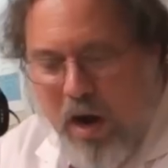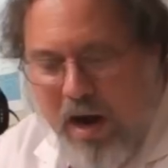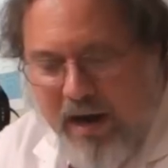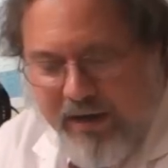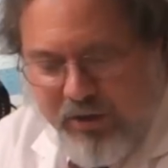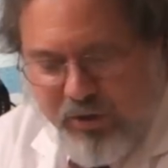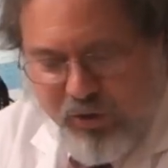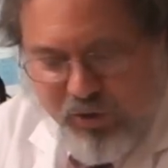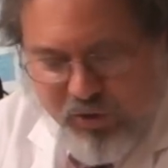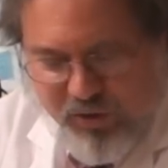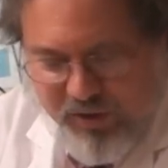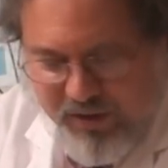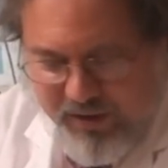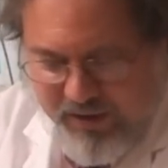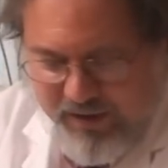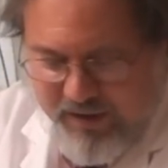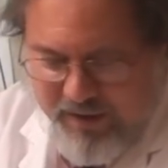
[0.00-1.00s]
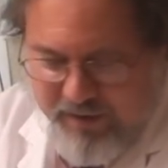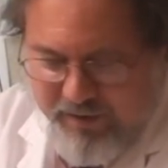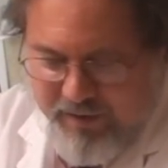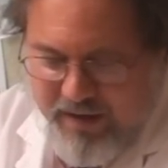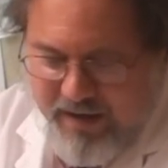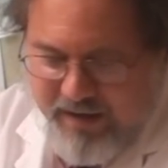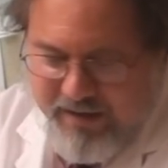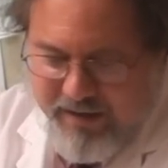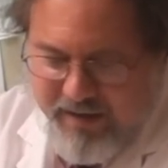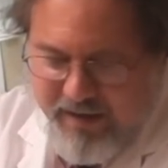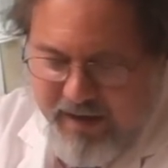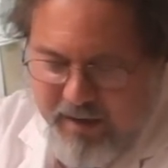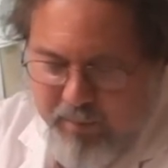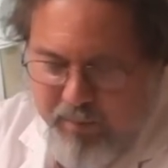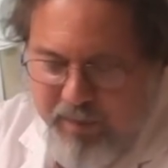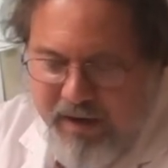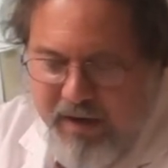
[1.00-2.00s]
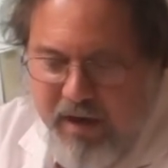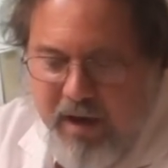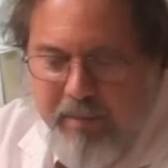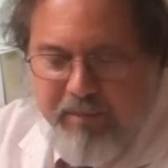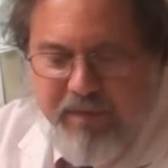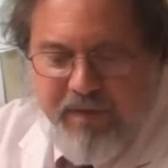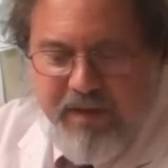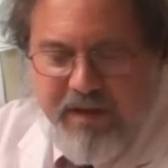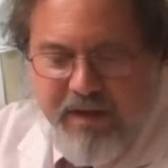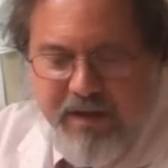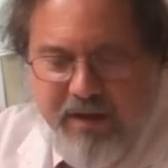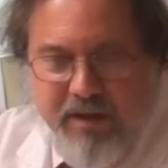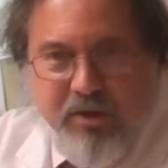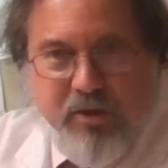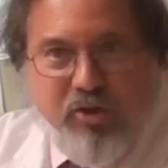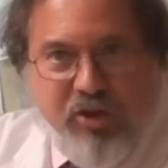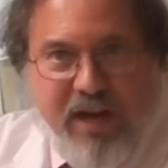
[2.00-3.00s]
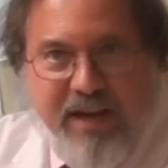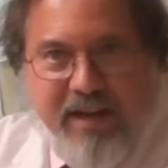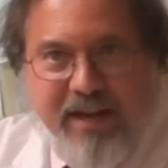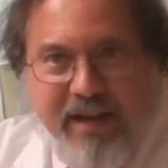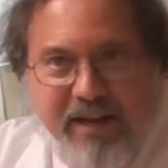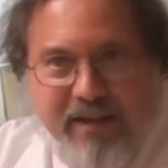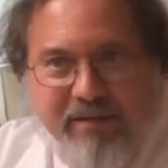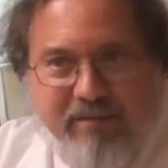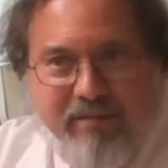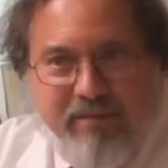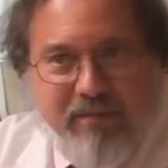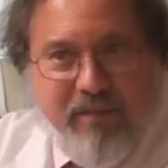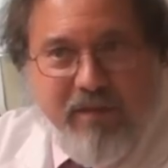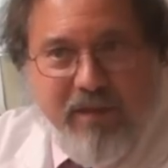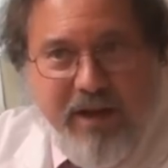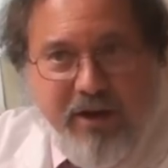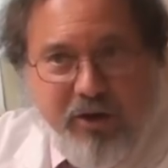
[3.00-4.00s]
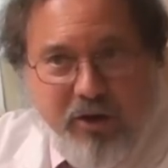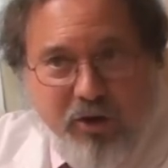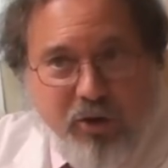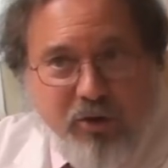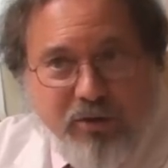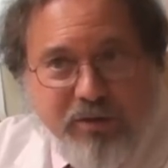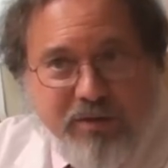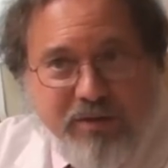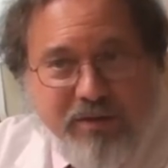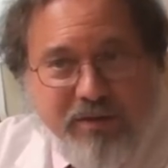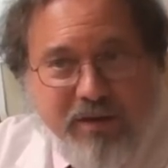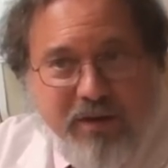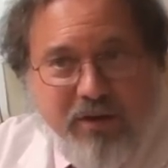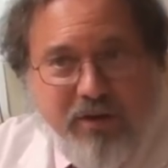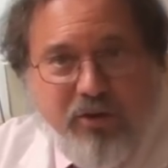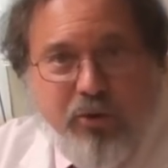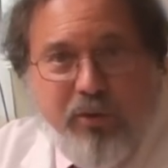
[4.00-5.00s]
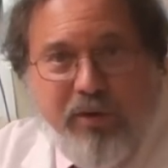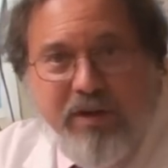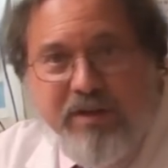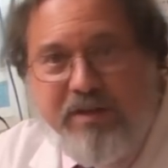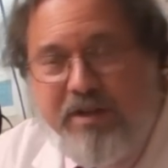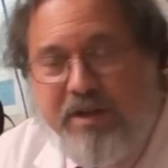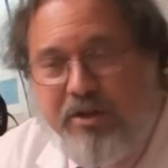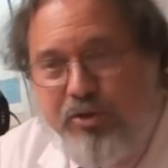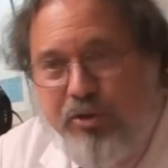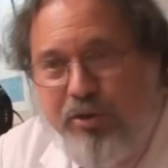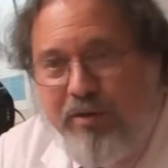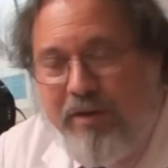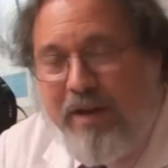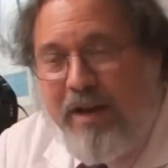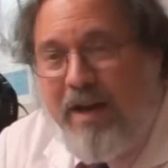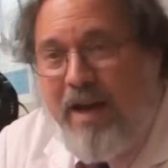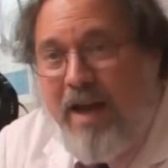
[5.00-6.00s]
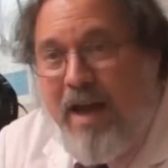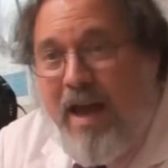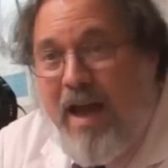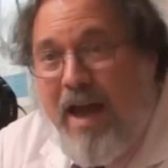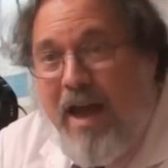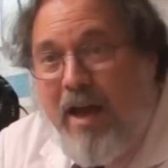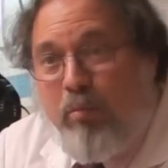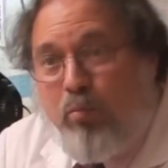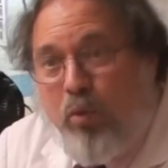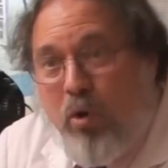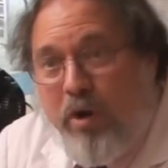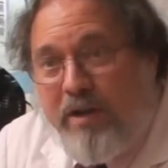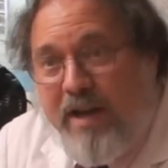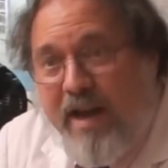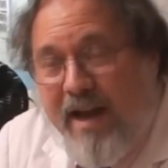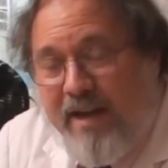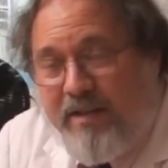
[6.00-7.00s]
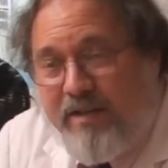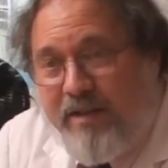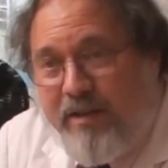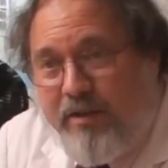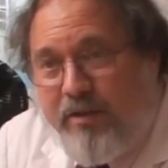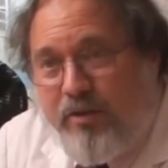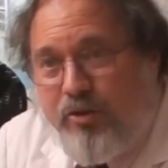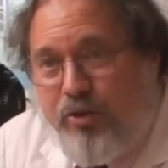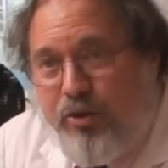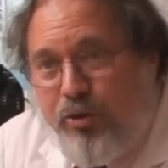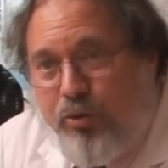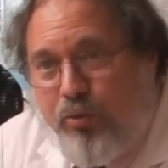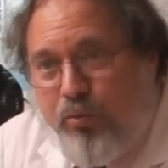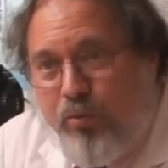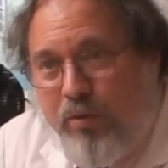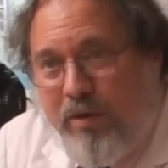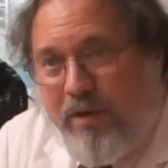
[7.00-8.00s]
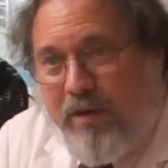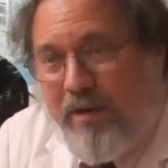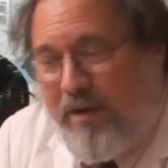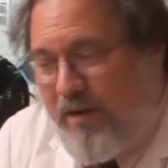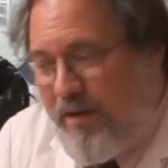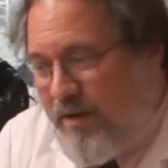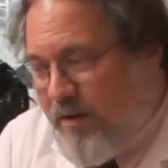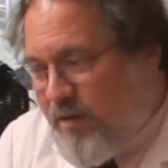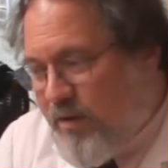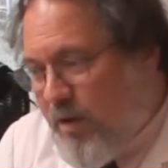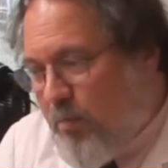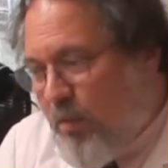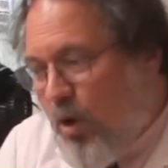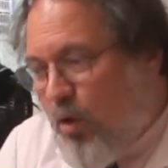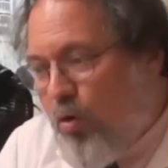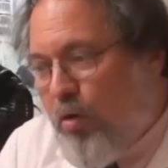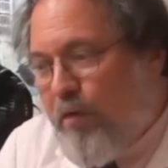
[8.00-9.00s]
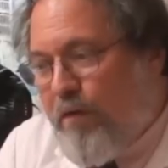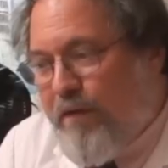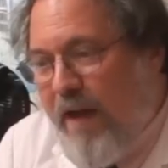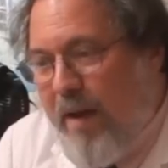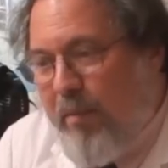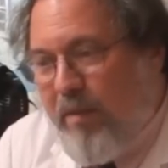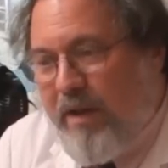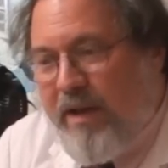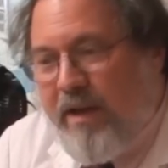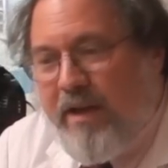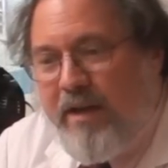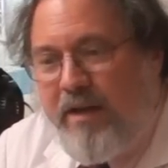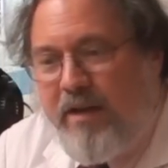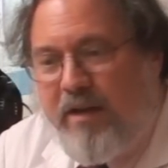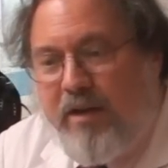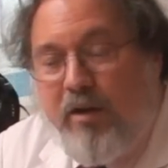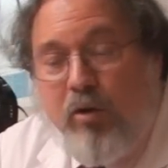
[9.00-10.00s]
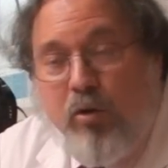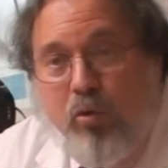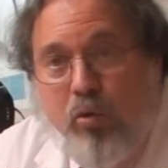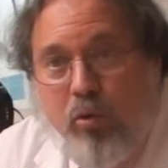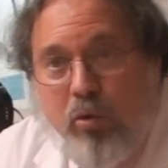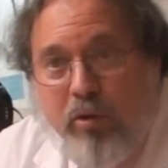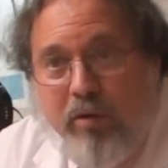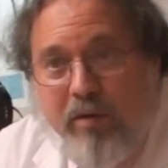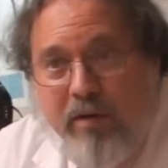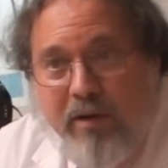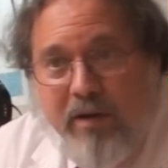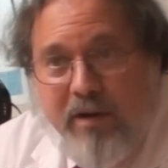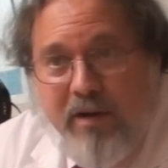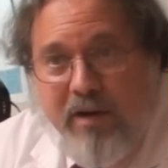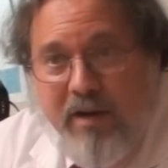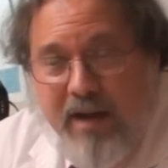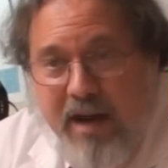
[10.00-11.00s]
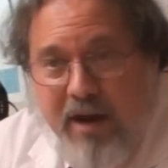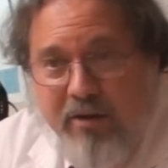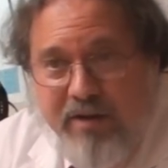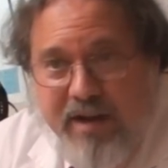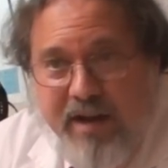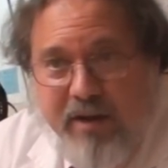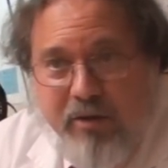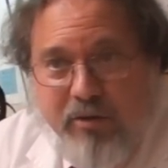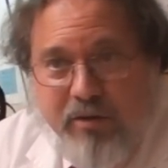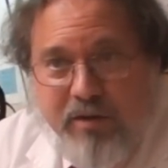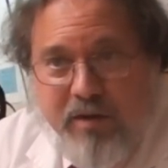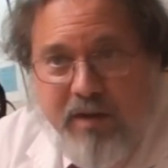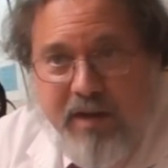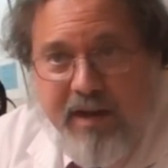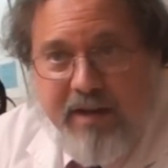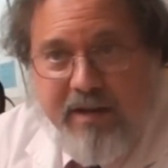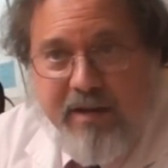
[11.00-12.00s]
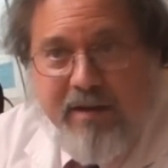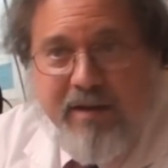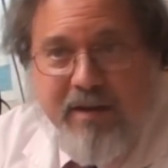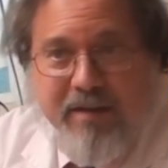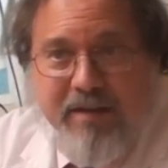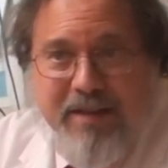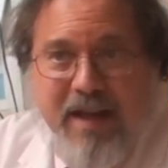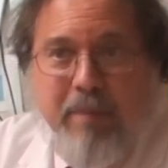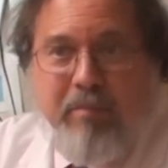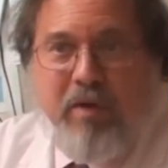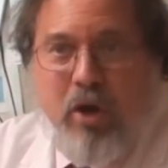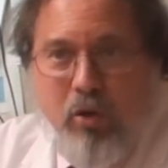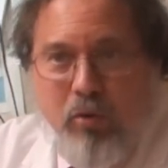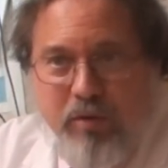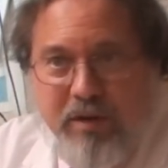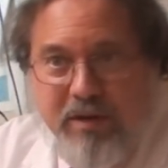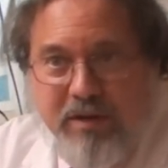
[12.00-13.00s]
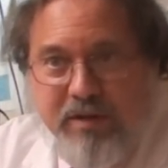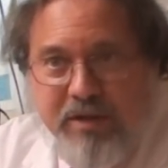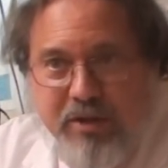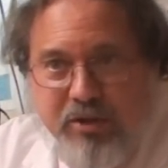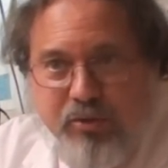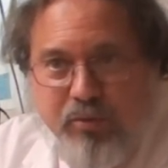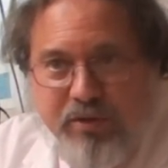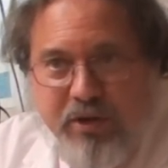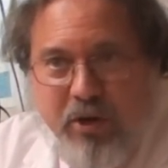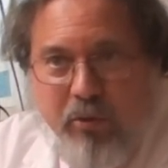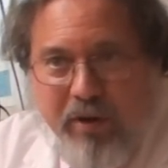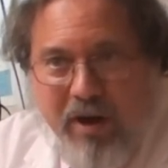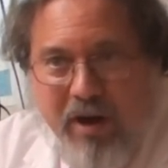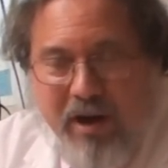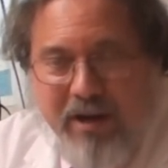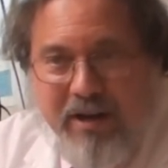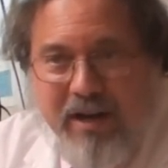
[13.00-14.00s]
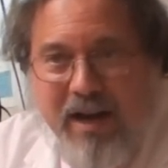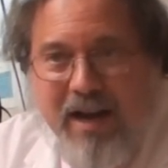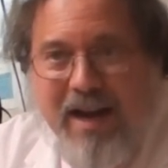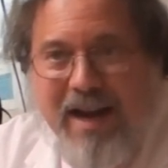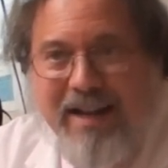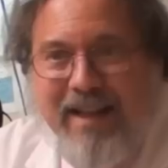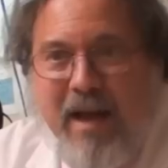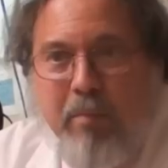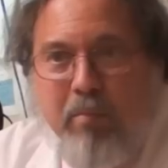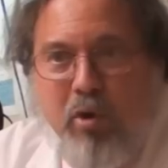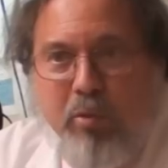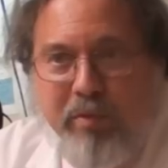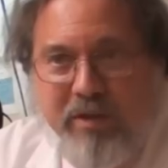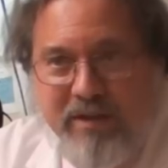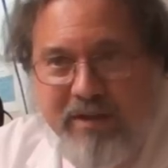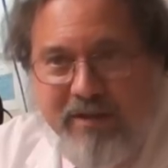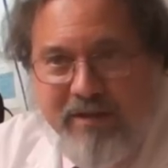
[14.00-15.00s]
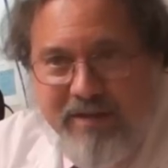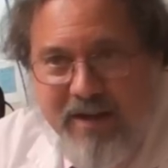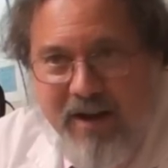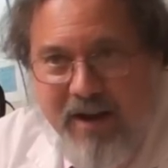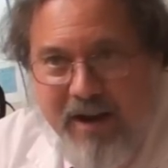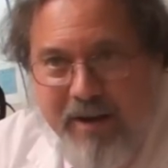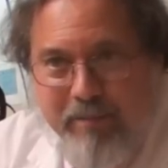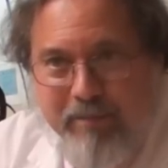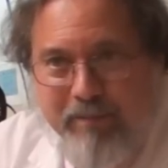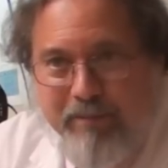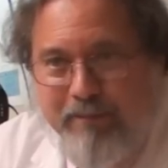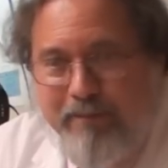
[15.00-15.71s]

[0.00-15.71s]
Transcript: watch that can pick up the shaking that occurs during a seizure and broadcast it to some local family uh, or caretaker to let them know that a seizure is going on at that moment in time.